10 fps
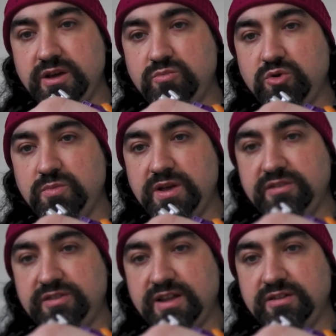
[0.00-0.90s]
probably a
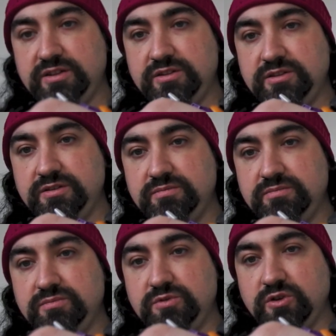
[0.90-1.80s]
standard
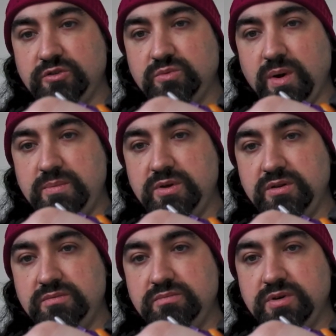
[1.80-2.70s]
size weapon,
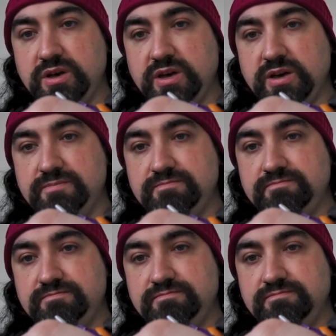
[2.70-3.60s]
but
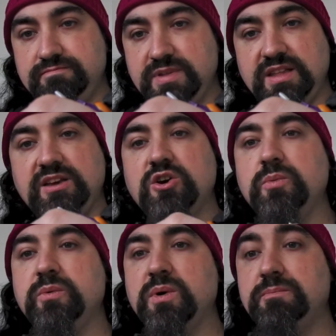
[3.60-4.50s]
he didn't
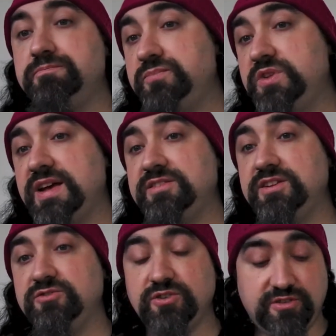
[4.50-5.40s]
come with one. So that's
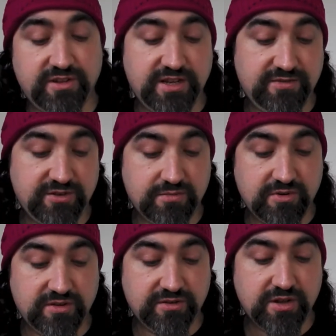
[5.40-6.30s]
interesting for some
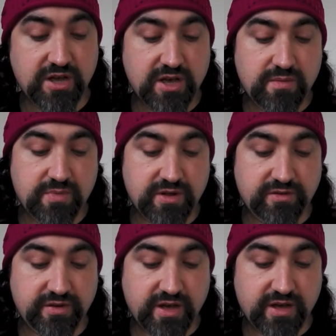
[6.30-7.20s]
reason,
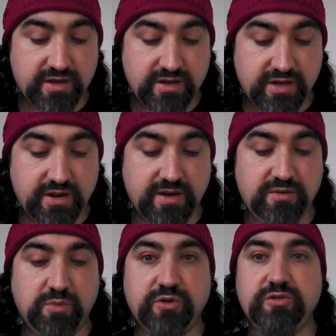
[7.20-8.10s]
but it's
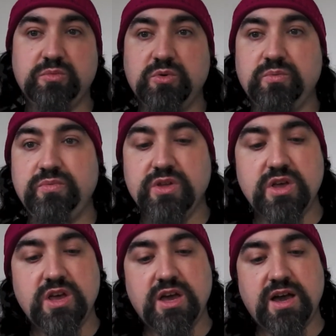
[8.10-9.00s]
possible.
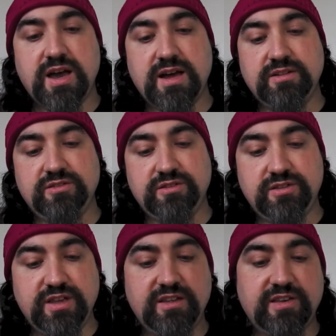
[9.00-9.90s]
And the
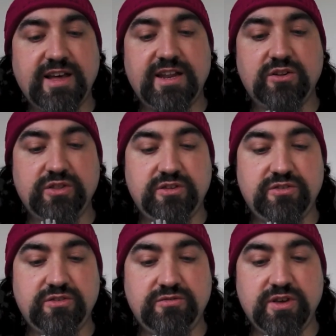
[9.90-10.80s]
detailing on
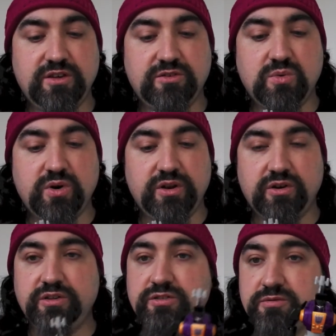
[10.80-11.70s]
this figure is quite
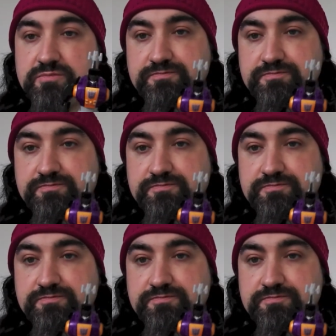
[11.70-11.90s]
nice.